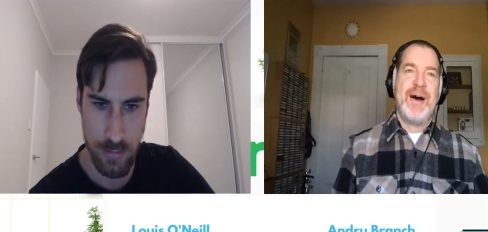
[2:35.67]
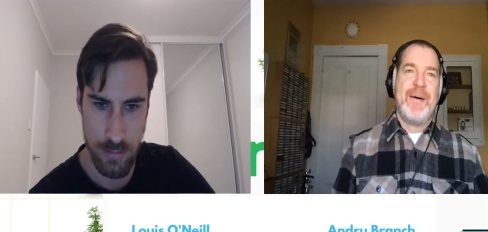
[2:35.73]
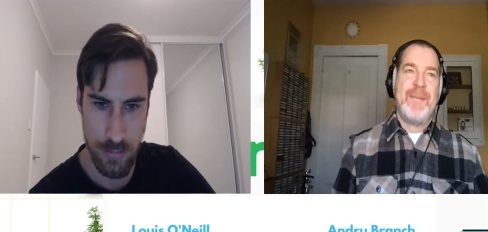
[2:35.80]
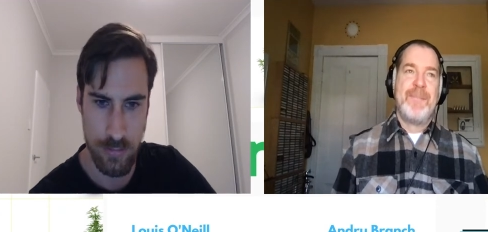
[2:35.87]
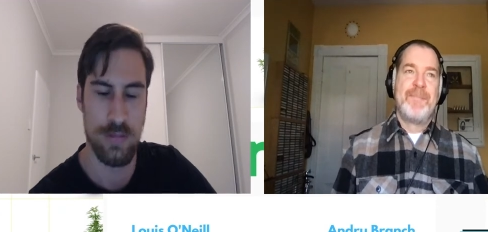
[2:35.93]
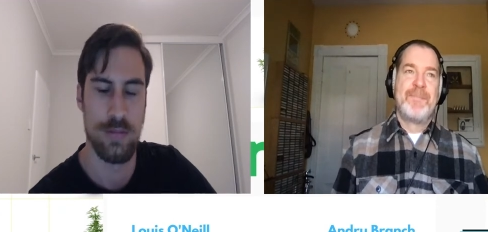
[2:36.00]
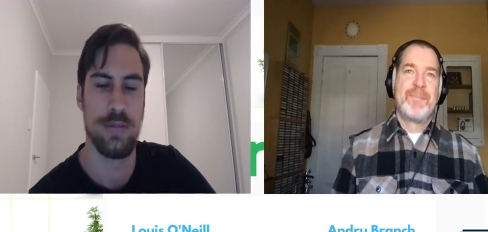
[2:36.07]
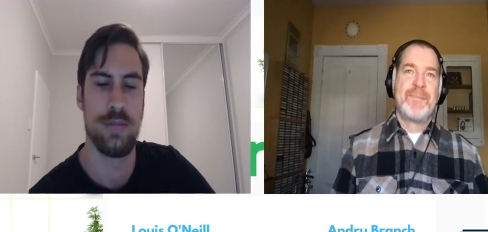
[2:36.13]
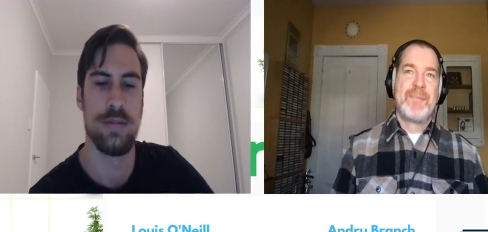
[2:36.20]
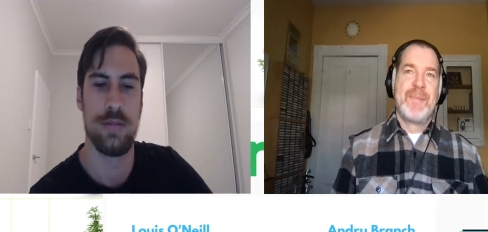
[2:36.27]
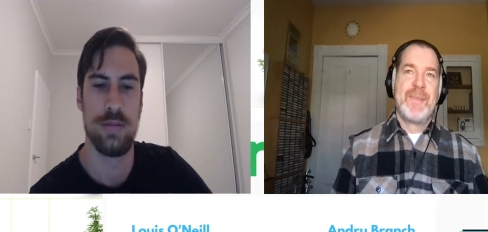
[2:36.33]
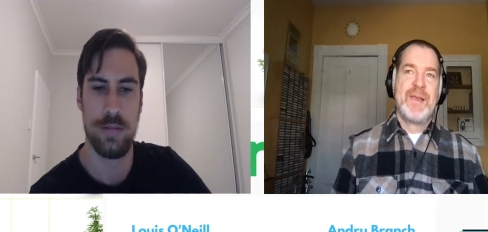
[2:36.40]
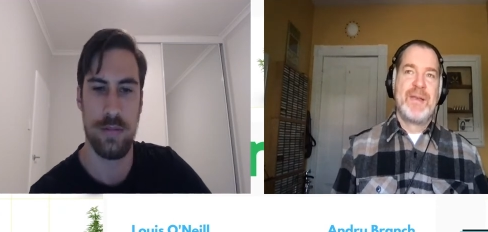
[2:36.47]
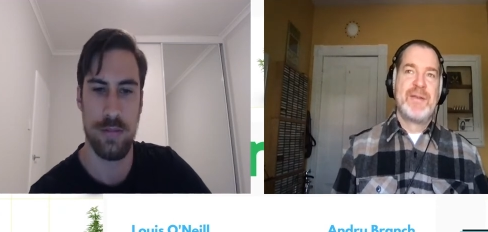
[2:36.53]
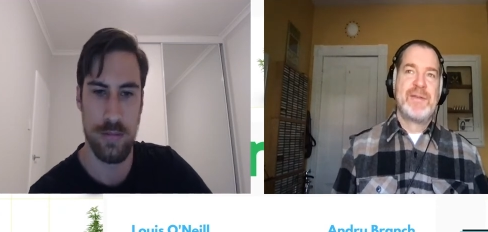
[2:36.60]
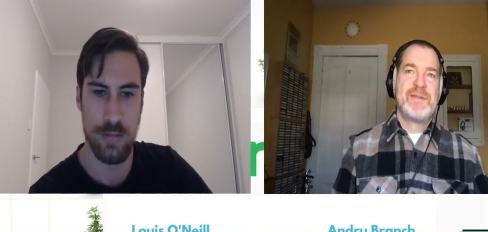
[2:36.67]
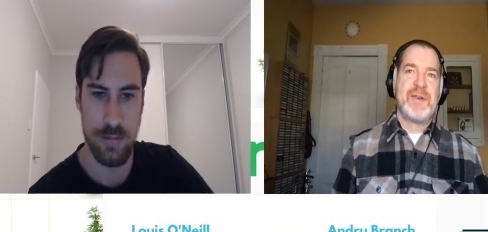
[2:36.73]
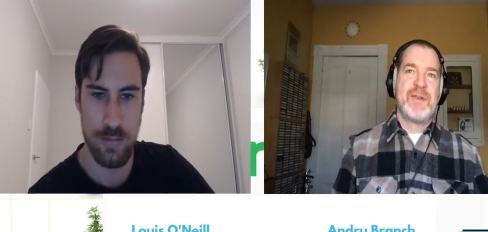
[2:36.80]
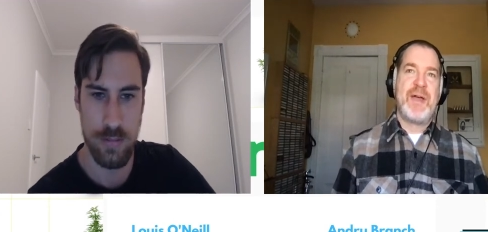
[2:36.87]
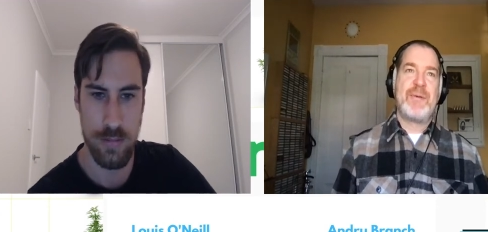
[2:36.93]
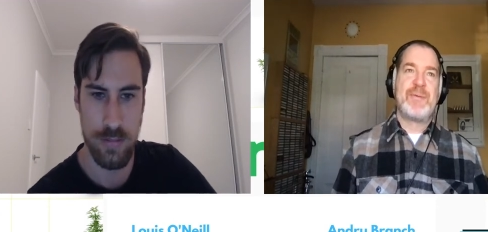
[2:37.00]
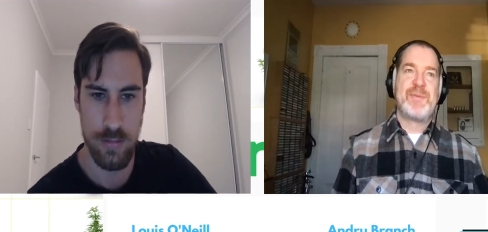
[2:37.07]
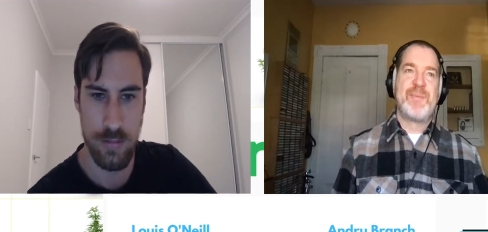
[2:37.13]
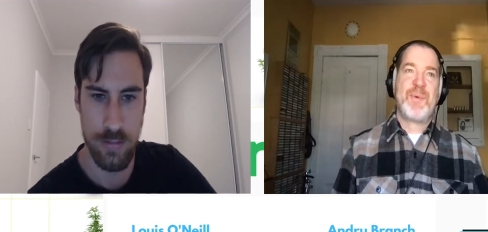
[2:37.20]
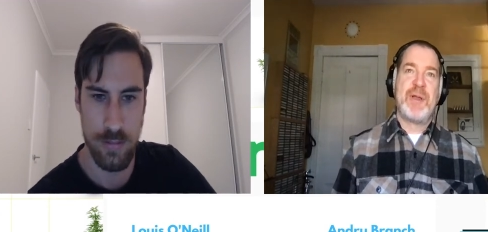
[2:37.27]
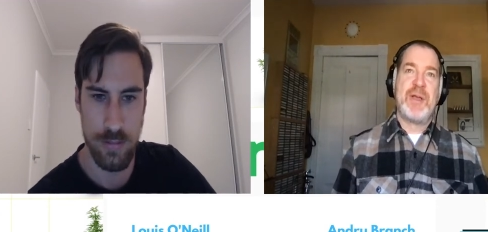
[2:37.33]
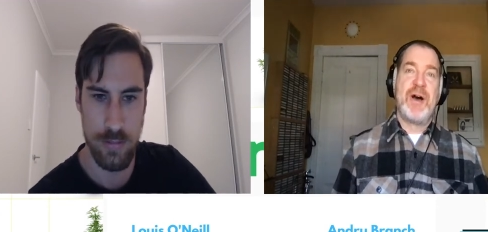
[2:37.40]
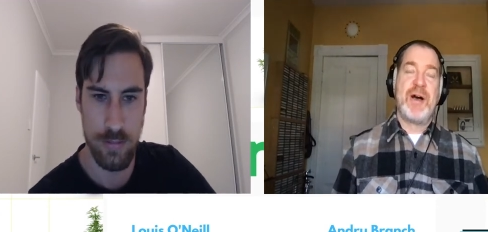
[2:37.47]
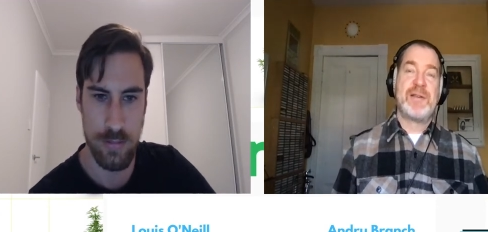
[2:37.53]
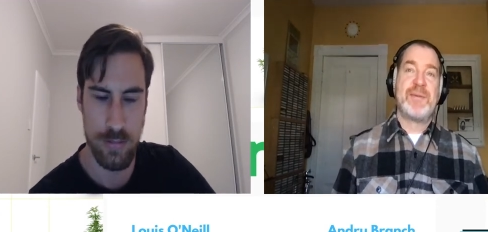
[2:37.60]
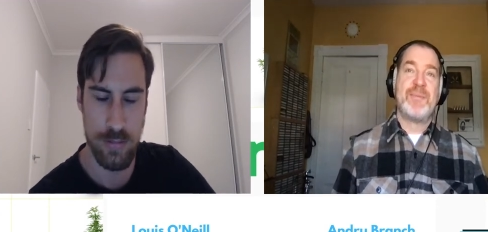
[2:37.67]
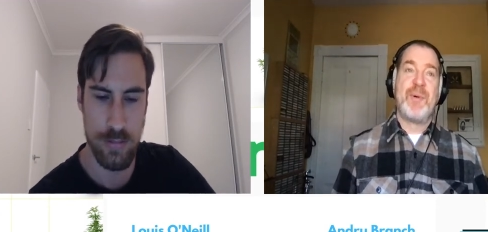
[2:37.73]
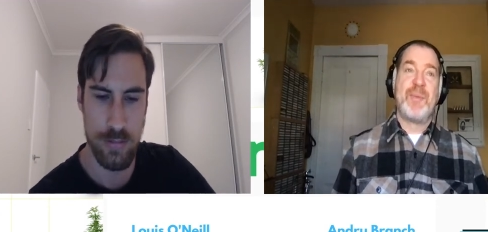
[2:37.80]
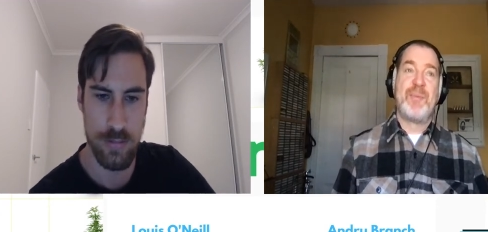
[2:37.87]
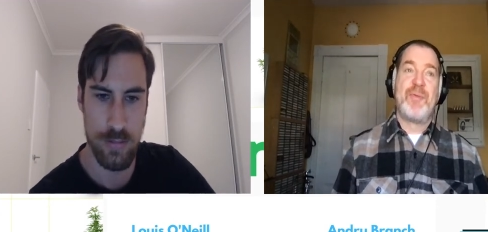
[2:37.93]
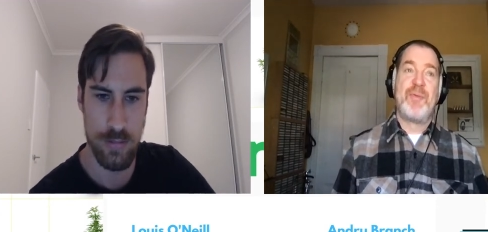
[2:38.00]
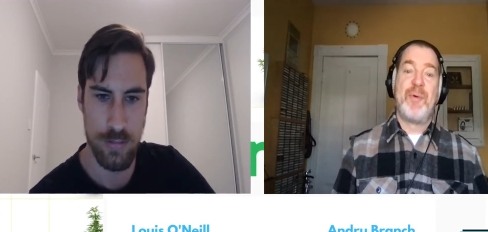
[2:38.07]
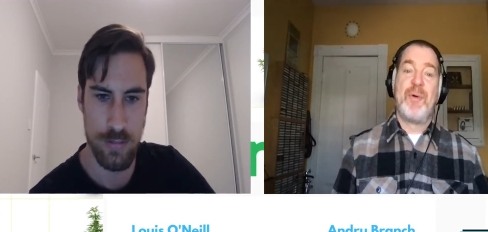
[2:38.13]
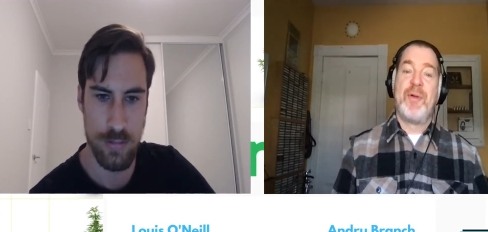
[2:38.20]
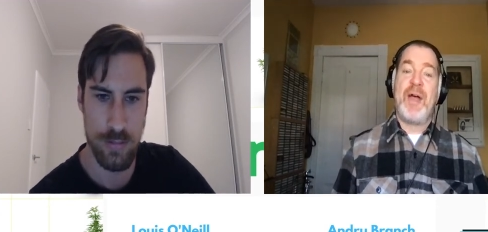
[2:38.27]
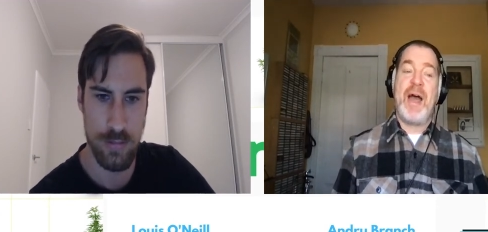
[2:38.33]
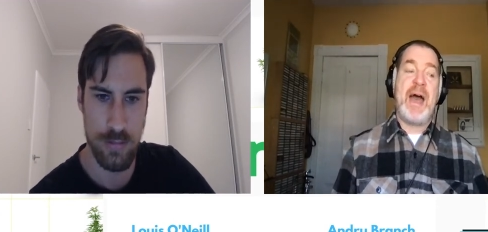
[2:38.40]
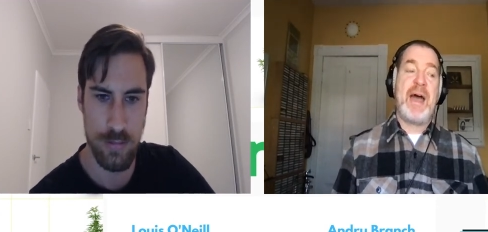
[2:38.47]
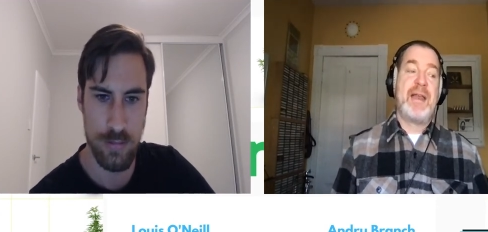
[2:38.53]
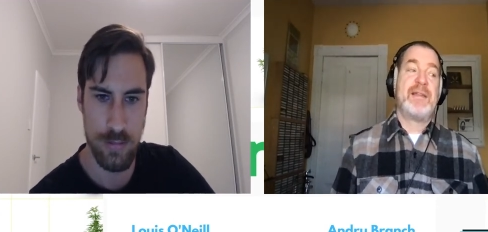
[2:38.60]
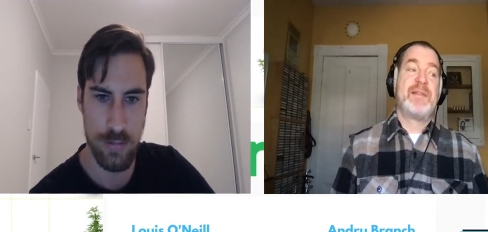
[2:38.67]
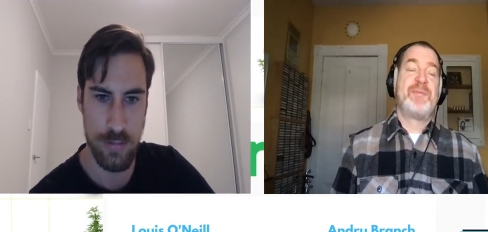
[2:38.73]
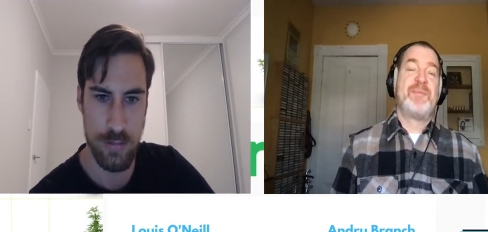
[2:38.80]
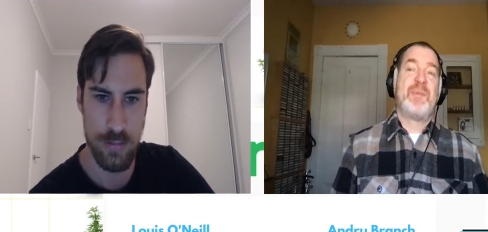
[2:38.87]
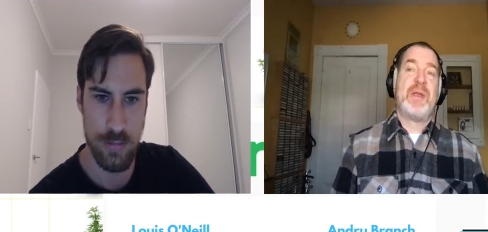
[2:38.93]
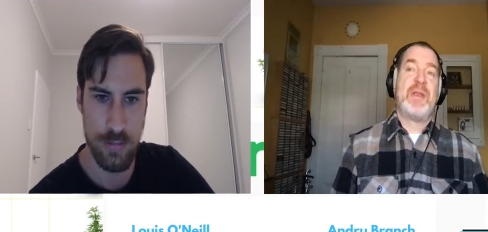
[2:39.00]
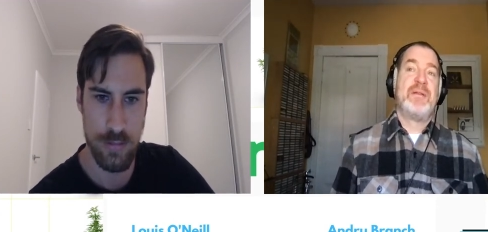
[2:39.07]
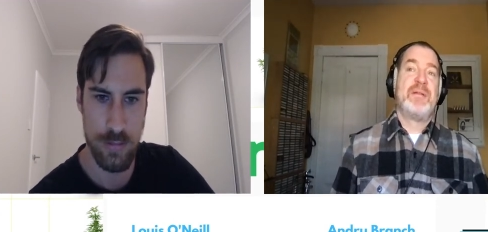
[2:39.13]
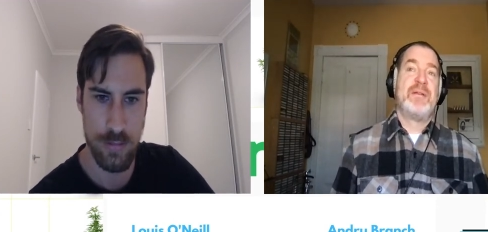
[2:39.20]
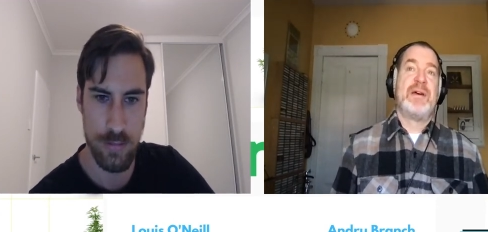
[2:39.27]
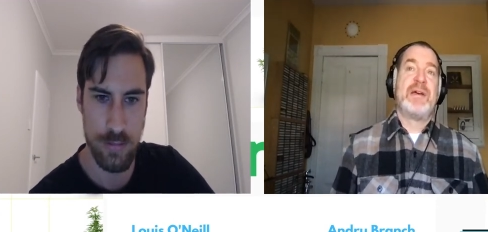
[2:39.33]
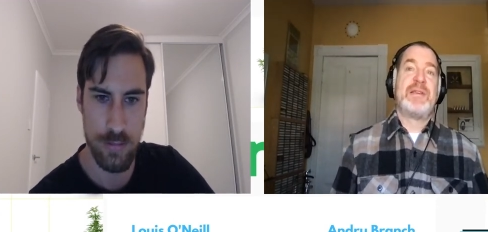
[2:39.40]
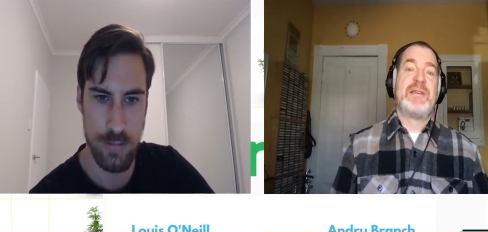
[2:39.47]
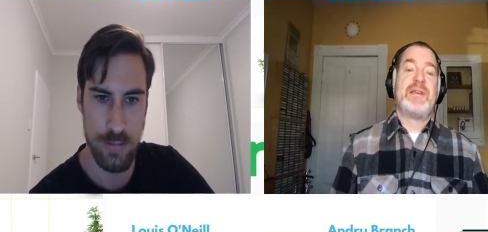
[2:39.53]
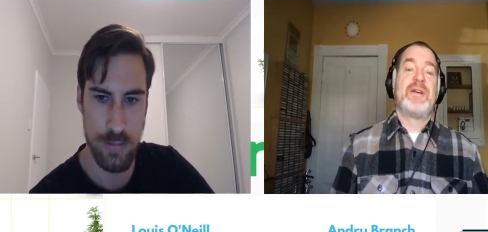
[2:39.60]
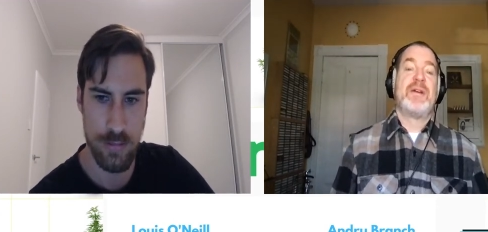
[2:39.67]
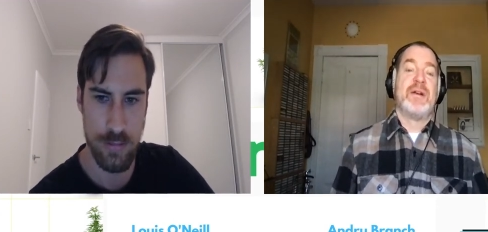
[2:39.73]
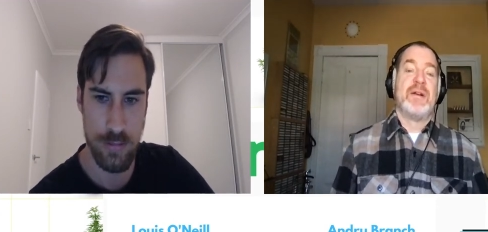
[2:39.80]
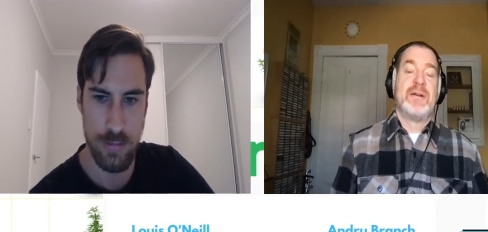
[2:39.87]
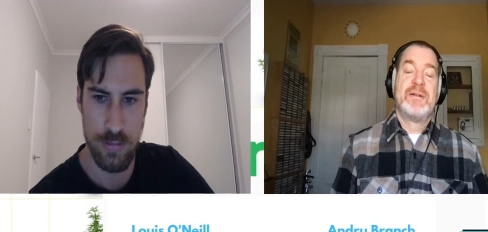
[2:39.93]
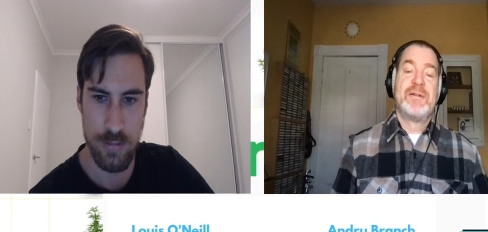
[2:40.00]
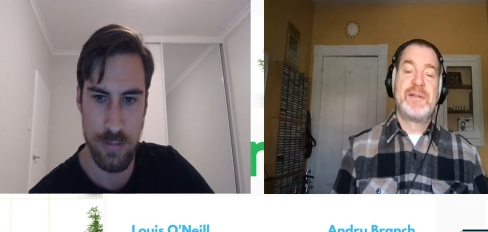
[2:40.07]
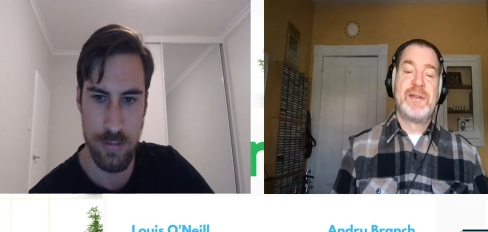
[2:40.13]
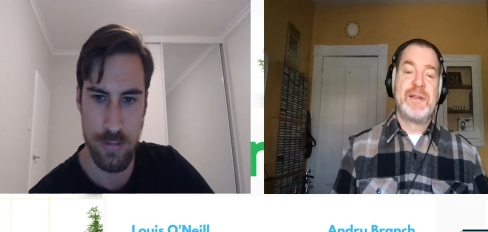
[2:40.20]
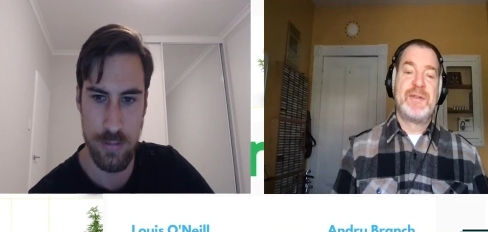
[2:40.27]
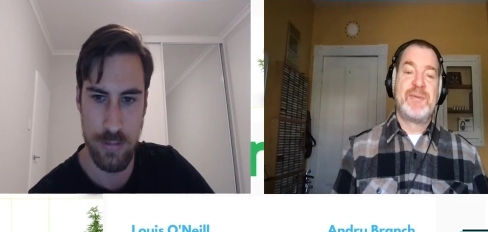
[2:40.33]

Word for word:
Speaker 1: Um, so that was pretty awesome. But before that, it's been a year